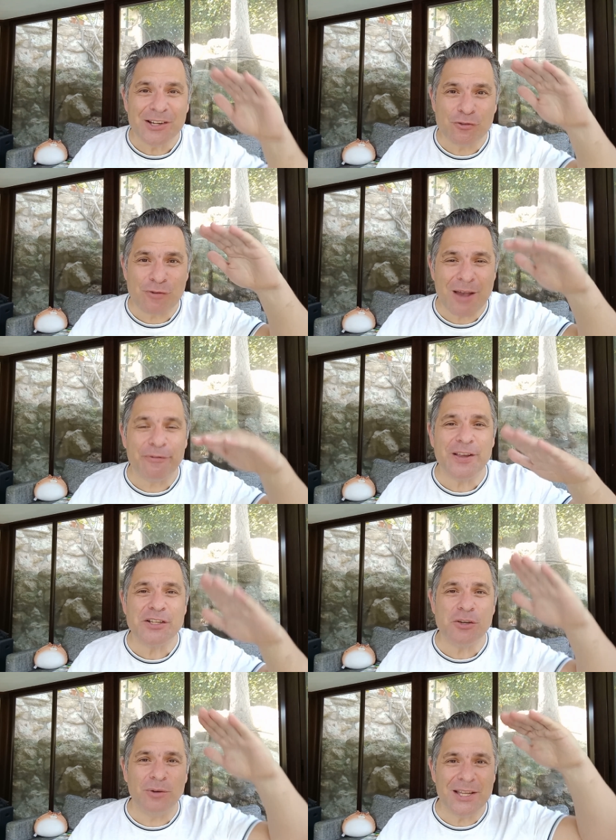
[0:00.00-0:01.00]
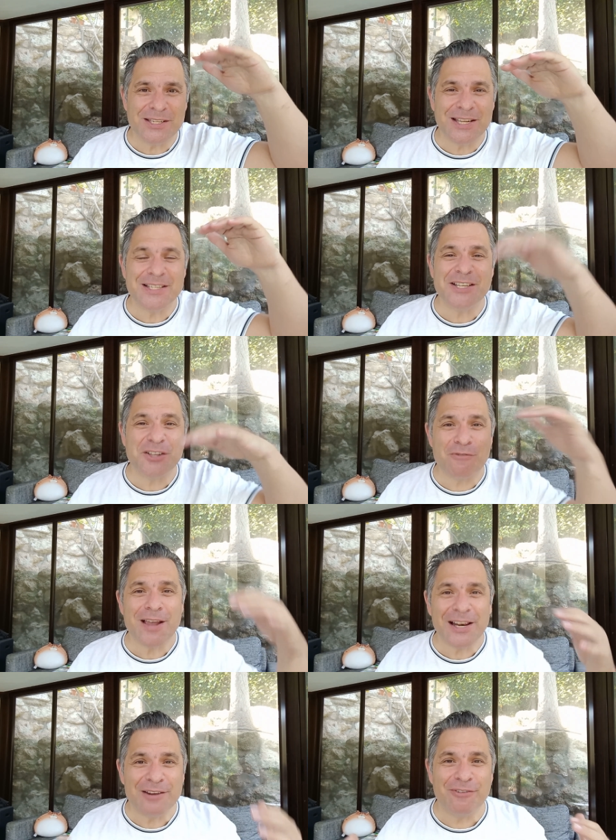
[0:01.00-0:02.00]
traffic to your listings is
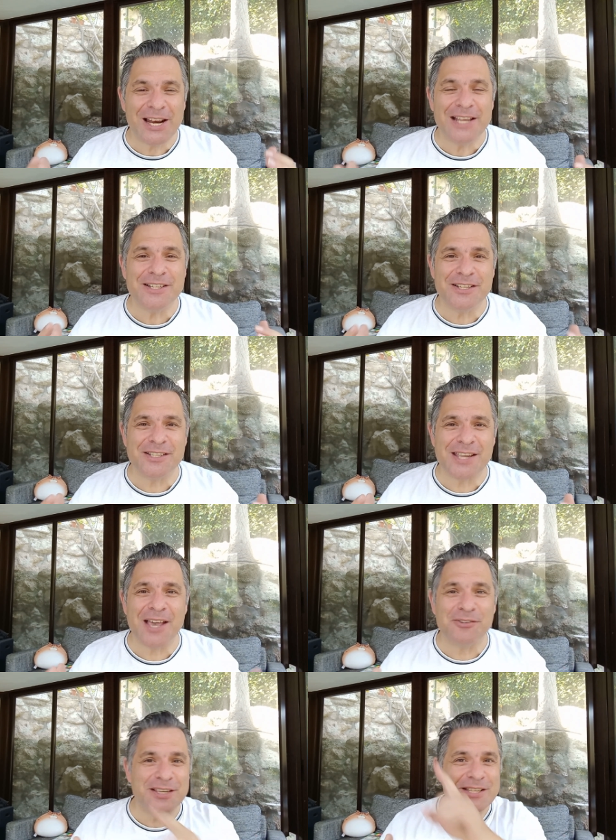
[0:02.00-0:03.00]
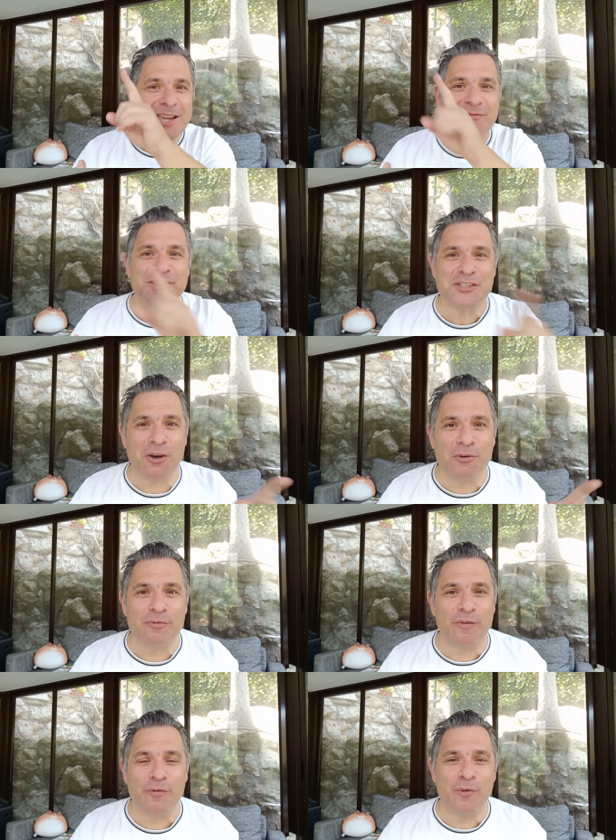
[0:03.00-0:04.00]
directly related to sales. These haven't sold
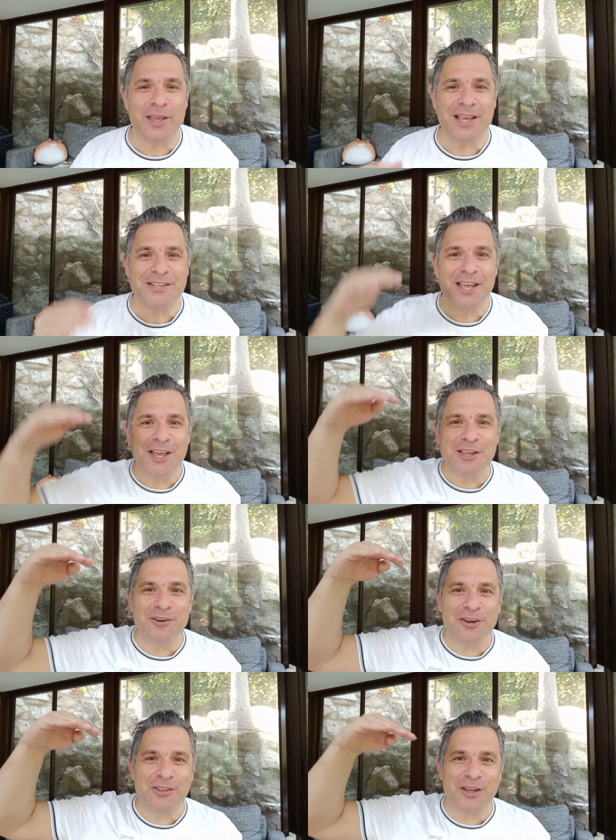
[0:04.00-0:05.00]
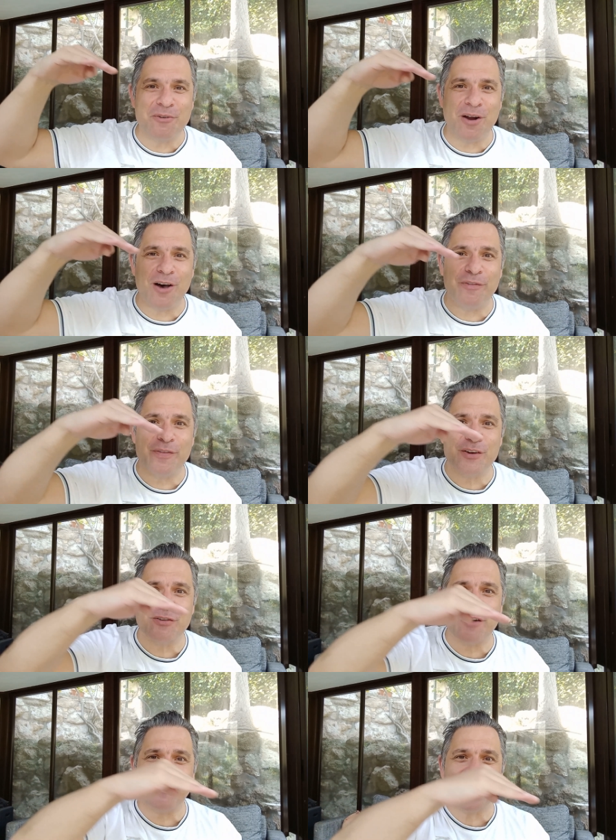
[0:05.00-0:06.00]
for 4 years. You look at the graph of the
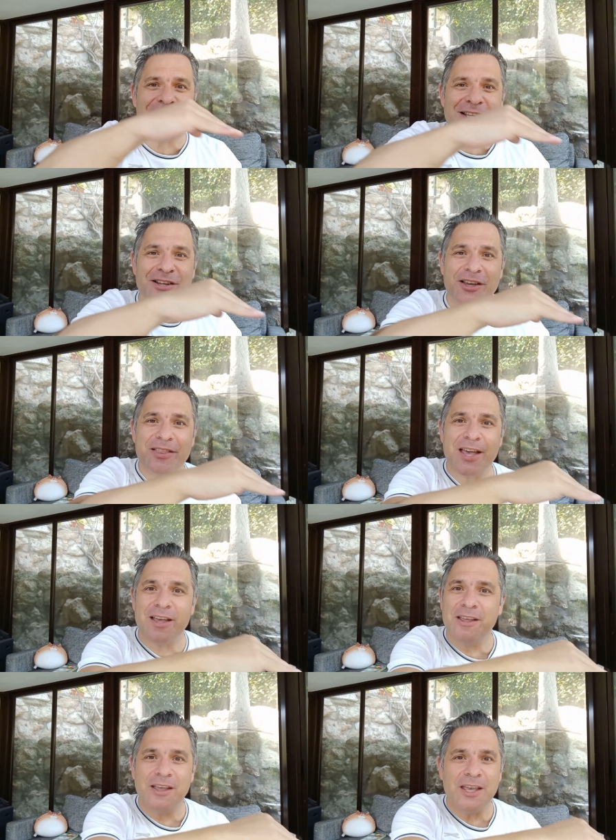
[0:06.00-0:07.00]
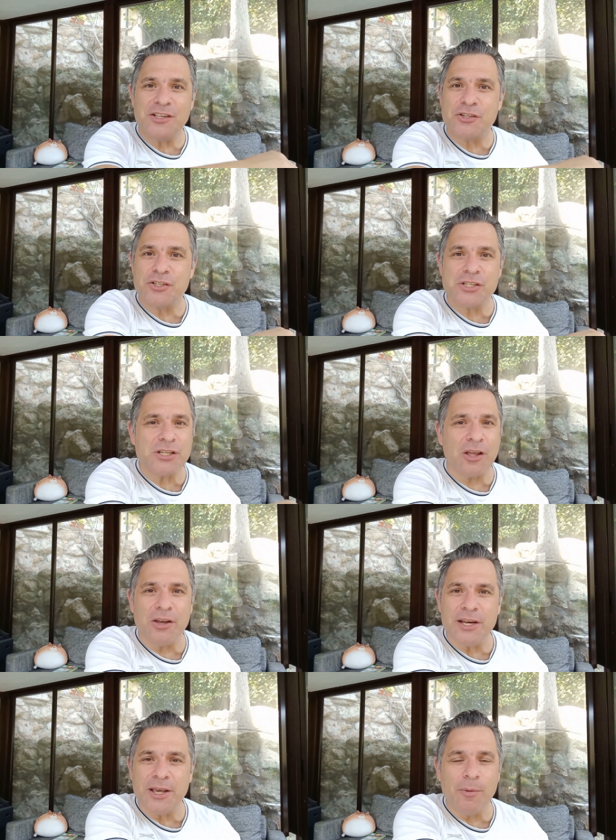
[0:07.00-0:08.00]
traffic and it's like that. It's just
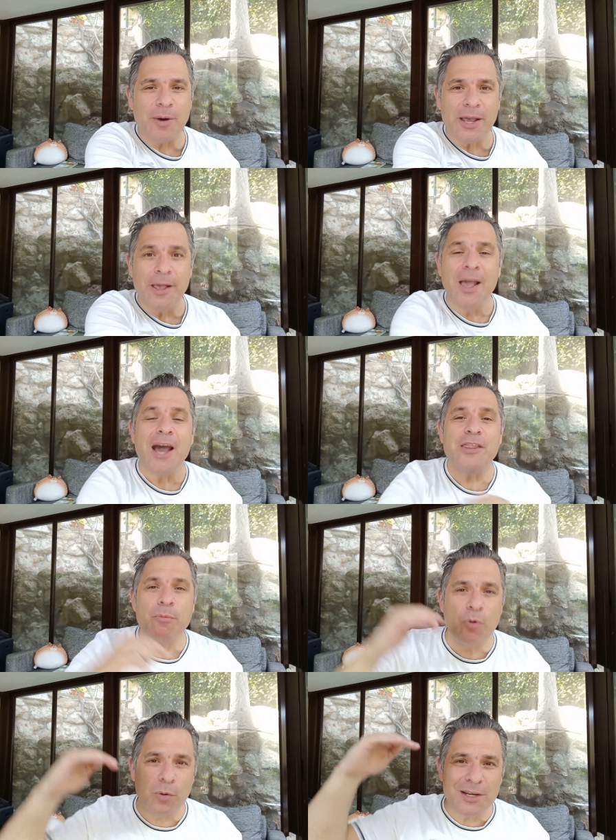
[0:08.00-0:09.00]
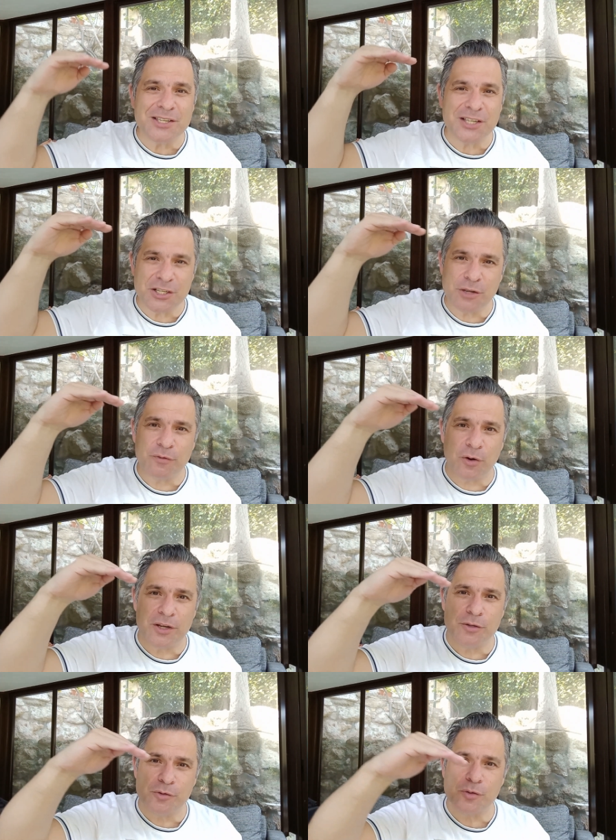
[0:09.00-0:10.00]
sliding away. And the more listings you've got
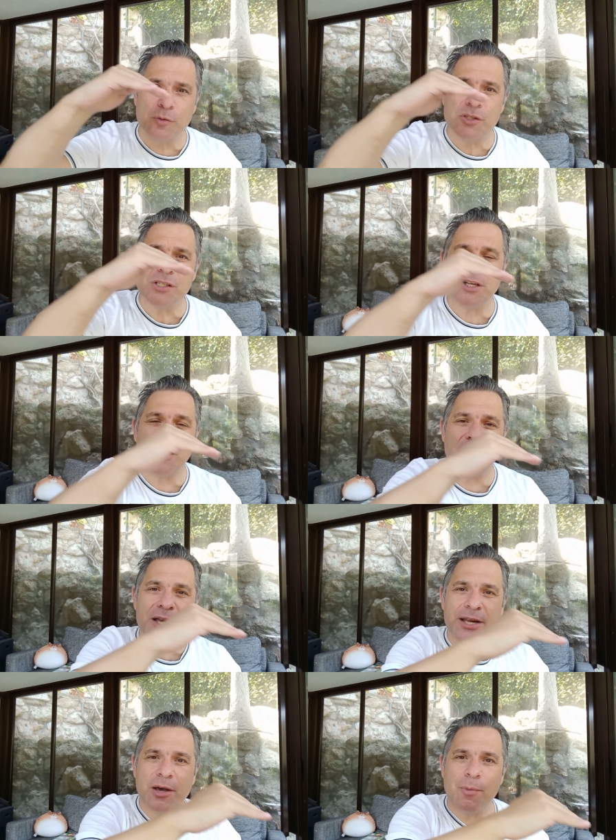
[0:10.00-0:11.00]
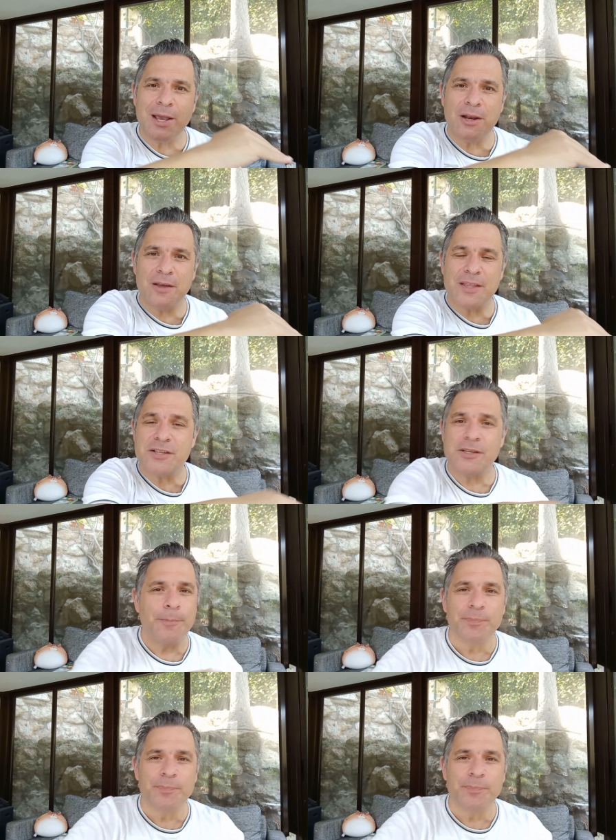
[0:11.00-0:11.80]
in your store sliding away like this,